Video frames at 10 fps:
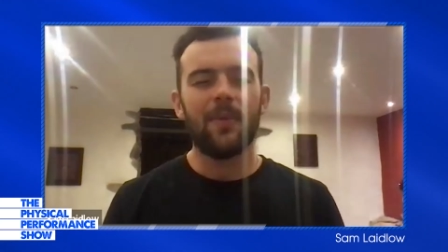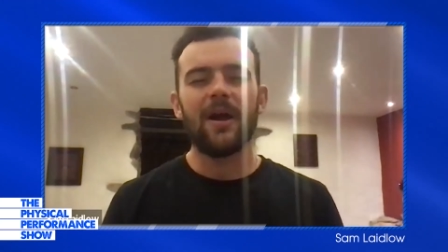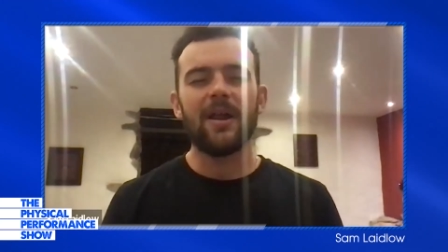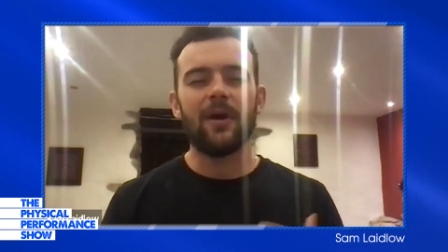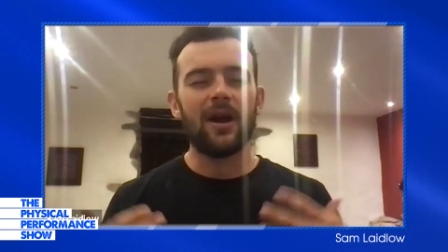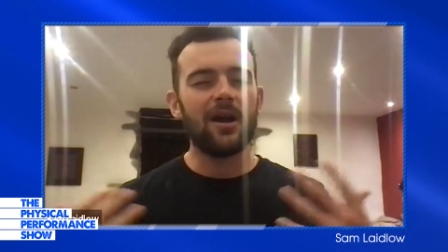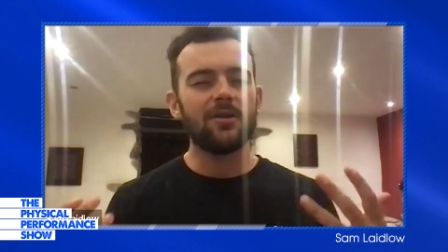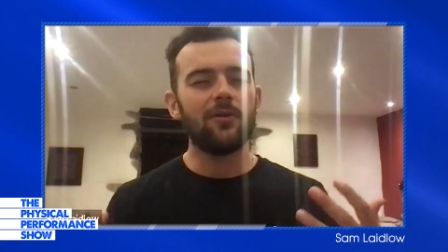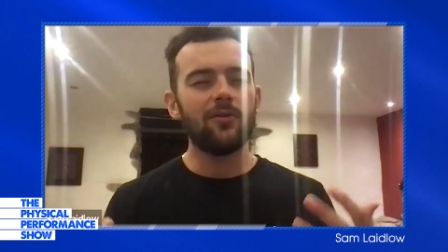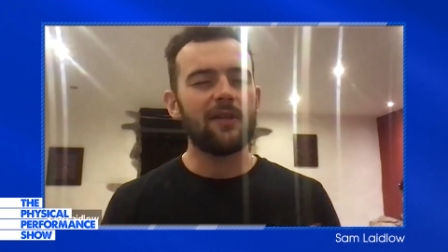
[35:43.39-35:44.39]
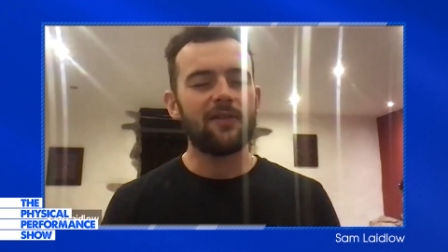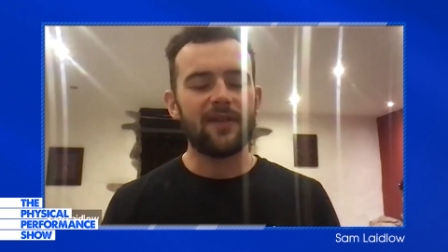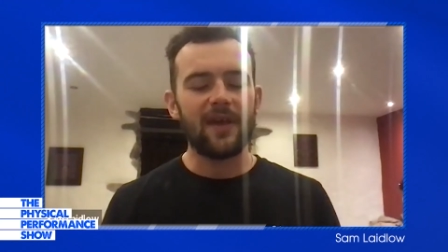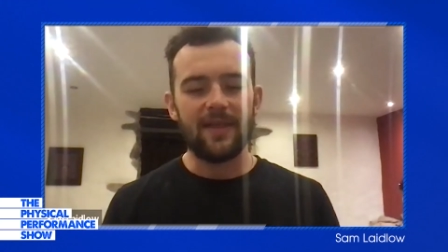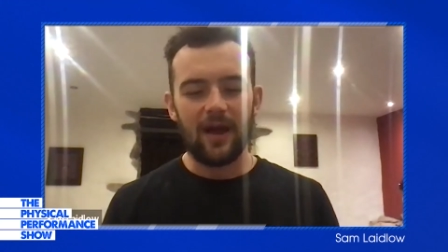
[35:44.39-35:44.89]
But anyway, all that to
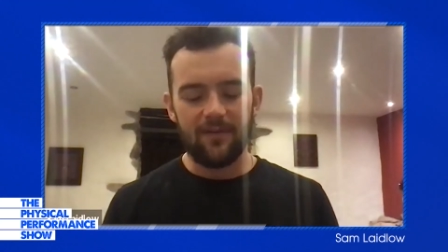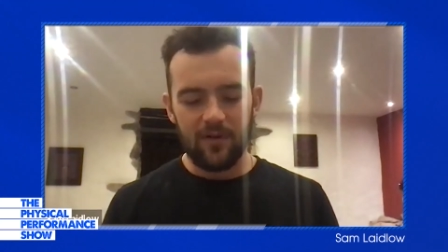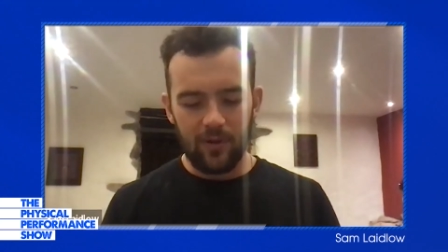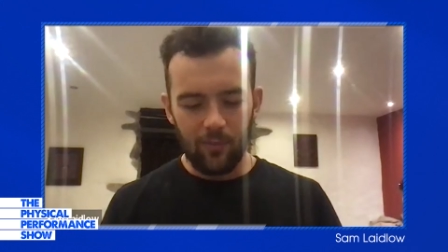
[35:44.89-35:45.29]
say that I feel